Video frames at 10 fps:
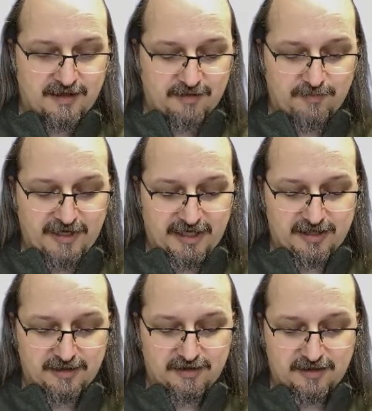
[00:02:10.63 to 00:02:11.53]

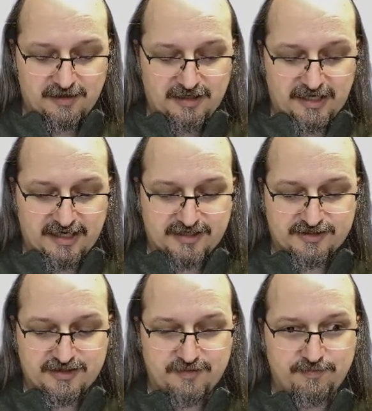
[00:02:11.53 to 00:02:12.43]
Make
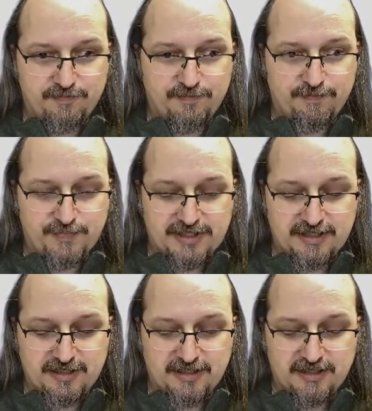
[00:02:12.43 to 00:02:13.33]
x
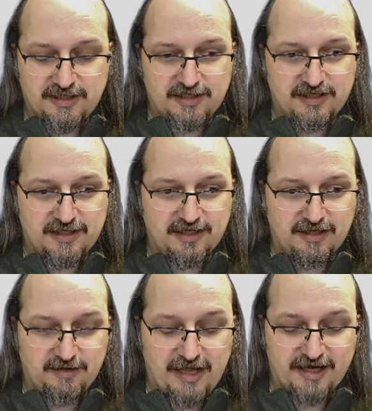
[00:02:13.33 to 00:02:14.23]
be
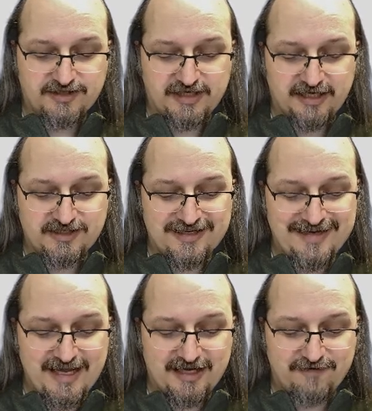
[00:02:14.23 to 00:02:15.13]
x gets
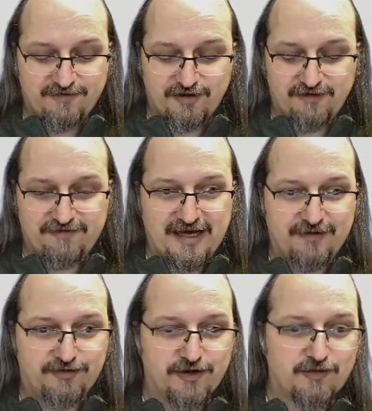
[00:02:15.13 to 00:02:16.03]
-35.
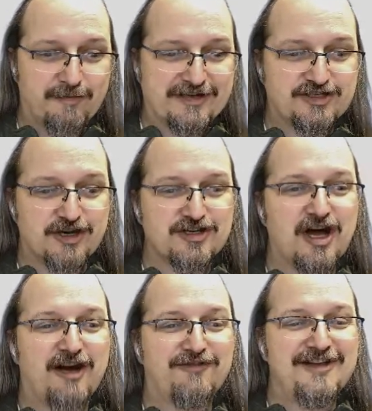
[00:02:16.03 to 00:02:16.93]
So the robot starts
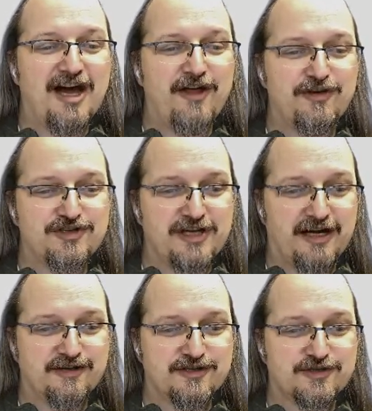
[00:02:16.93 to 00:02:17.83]
off the other side
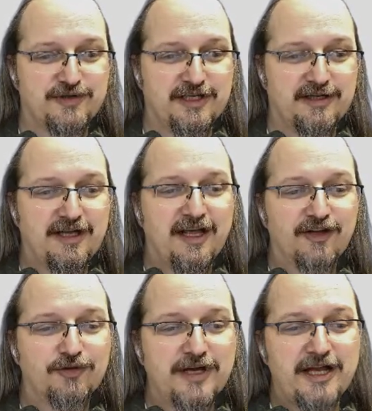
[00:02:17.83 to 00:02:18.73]
of the screen.
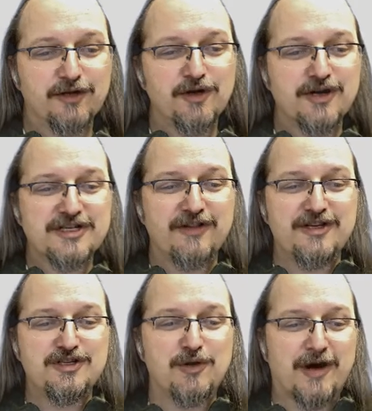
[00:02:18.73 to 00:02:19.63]
So again, you'll notice how
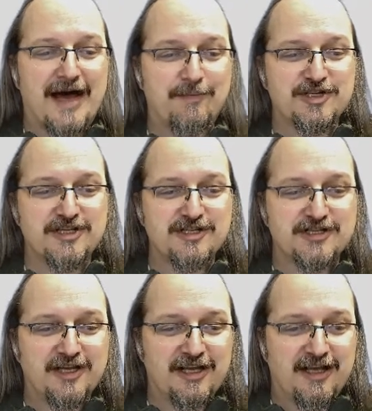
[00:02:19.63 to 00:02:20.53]
these two are opposites,
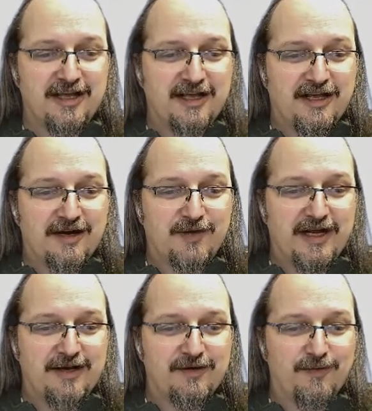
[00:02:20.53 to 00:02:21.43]

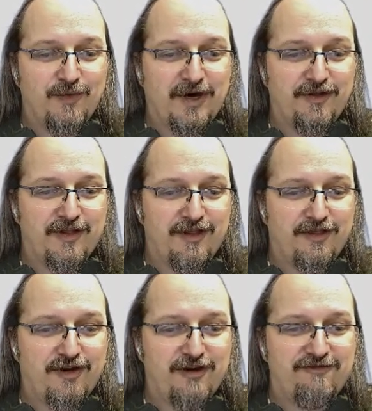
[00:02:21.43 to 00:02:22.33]
right? Where the
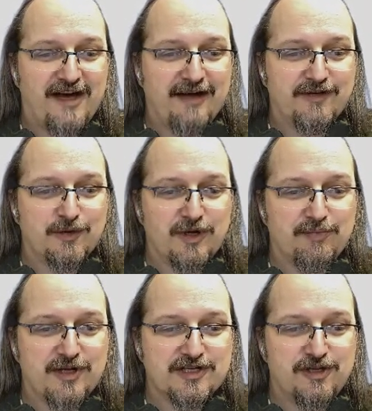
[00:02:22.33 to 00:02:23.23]
35 and the with
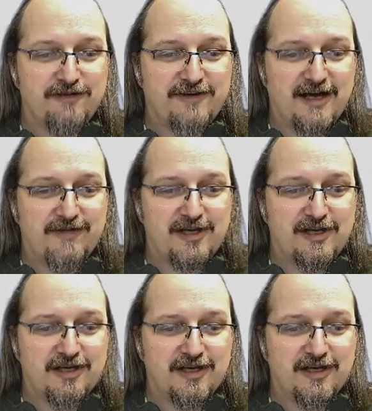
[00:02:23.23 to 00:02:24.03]
plus 35 are